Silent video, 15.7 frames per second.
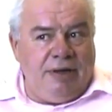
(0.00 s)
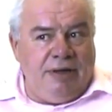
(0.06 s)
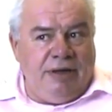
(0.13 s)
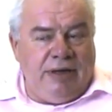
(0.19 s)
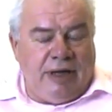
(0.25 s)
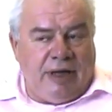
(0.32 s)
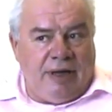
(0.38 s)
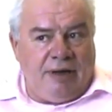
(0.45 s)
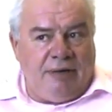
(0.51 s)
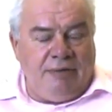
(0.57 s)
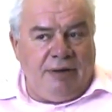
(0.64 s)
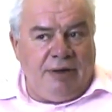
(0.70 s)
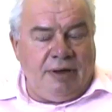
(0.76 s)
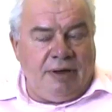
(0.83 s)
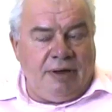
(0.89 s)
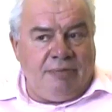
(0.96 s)
Yeah, I
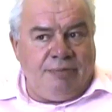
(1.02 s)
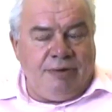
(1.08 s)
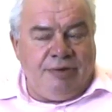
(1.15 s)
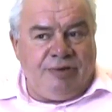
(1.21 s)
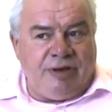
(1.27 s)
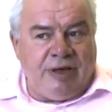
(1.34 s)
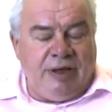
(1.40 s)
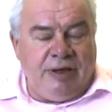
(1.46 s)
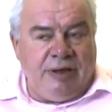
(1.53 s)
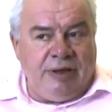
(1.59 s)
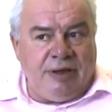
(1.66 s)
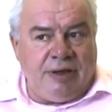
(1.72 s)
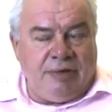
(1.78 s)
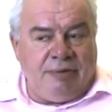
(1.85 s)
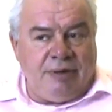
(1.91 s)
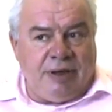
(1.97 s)
mean, I would say,
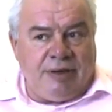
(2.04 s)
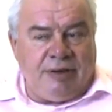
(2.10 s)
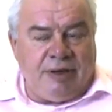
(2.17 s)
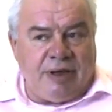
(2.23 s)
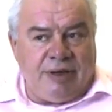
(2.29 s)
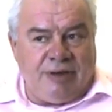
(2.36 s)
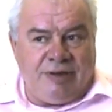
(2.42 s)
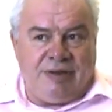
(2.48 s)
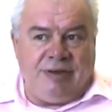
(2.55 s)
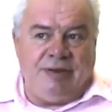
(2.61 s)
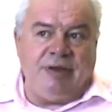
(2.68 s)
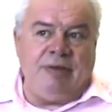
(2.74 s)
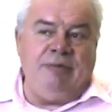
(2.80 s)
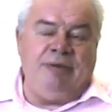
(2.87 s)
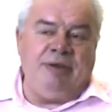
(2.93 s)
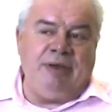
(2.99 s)
I
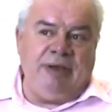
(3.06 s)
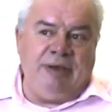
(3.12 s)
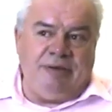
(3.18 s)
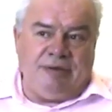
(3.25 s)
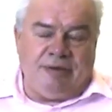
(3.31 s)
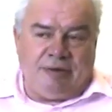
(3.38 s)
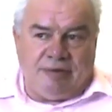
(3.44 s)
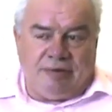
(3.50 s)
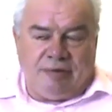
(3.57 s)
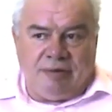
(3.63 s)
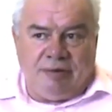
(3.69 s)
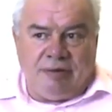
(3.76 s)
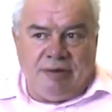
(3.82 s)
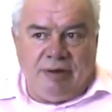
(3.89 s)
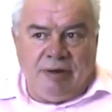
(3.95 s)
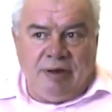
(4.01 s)
don't think
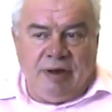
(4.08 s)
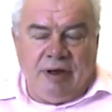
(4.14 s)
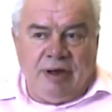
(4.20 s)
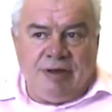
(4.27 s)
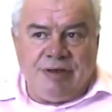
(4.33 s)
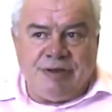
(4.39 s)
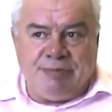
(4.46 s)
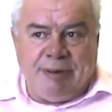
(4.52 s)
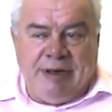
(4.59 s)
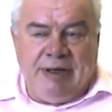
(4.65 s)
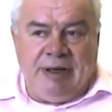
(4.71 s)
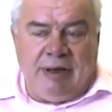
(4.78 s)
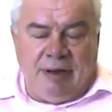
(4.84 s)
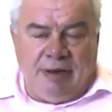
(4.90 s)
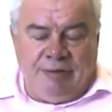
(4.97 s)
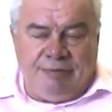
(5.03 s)
spending a
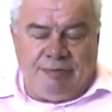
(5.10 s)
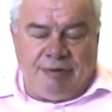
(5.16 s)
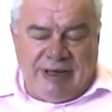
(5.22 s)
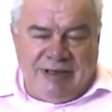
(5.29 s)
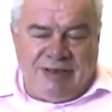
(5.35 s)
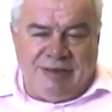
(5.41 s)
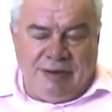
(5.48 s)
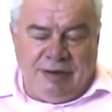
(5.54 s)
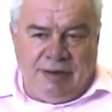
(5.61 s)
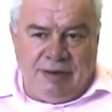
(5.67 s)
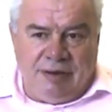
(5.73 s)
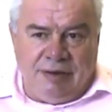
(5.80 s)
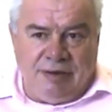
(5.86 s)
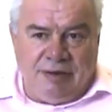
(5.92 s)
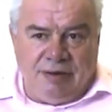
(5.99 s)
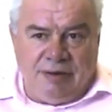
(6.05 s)
life renting
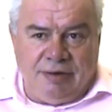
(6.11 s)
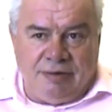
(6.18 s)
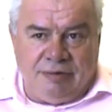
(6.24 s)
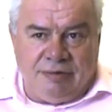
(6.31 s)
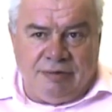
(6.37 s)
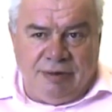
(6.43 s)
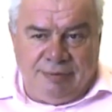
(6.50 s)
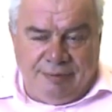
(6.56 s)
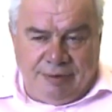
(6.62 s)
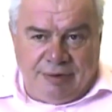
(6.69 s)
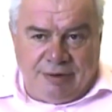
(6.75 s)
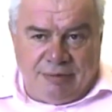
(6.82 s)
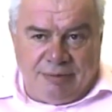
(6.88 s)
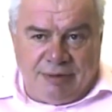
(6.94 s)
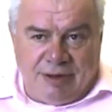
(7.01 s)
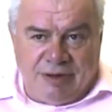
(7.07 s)
your living
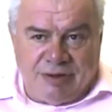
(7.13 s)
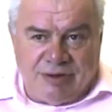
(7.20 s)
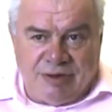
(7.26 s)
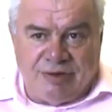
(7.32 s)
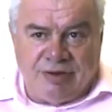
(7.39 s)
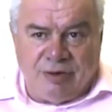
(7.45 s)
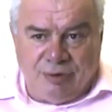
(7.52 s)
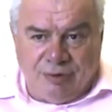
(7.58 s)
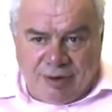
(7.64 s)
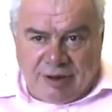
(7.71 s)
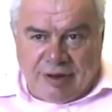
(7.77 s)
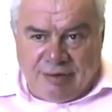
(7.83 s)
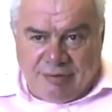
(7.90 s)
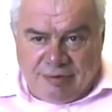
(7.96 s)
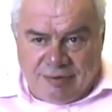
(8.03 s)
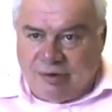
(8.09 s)
accommodation is a good
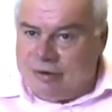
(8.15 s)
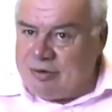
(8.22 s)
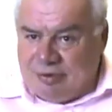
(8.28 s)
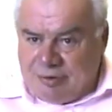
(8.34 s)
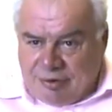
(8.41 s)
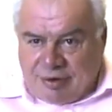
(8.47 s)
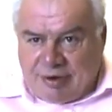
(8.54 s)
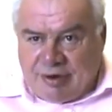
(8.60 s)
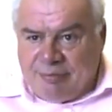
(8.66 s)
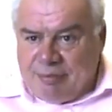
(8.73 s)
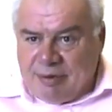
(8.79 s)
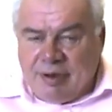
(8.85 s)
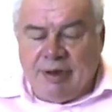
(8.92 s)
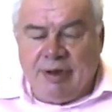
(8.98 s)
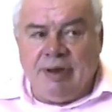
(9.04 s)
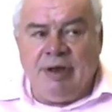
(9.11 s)
thing. Not a good thing,
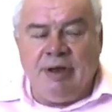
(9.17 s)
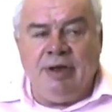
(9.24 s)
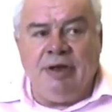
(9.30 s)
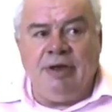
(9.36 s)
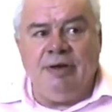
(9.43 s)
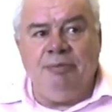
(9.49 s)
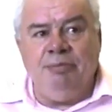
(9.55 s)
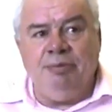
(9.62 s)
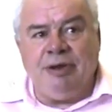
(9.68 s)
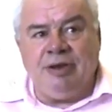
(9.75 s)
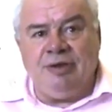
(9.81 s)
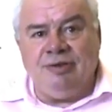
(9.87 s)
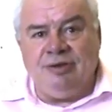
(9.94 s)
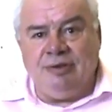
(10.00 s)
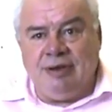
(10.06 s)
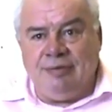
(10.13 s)

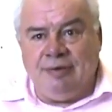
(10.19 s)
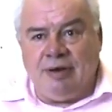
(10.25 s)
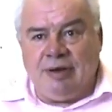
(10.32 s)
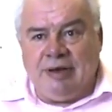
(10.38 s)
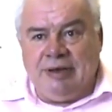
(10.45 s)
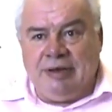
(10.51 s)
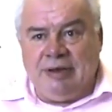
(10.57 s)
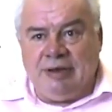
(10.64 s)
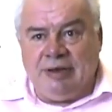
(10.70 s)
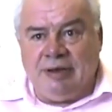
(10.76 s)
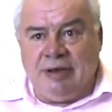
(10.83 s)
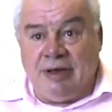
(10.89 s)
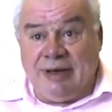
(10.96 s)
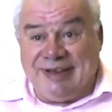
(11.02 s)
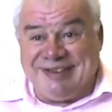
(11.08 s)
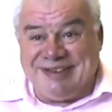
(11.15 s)
because you never gain
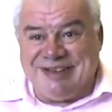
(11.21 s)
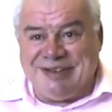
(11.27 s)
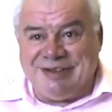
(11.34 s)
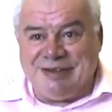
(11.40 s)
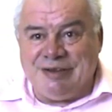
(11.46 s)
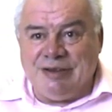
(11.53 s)
an asset.